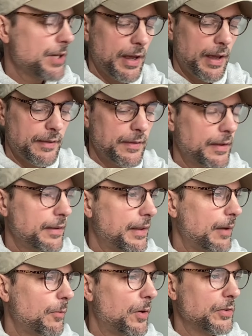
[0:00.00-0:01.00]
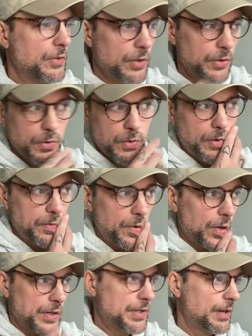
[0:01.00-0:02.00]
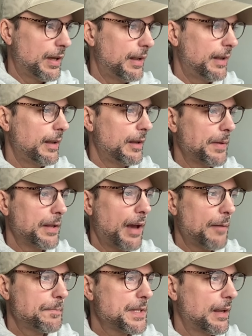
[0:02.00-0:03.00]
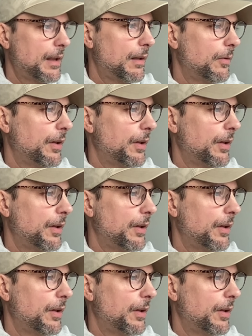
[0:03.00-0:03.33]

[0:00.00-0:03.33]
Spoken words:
and they want you, of course, a little bit upsell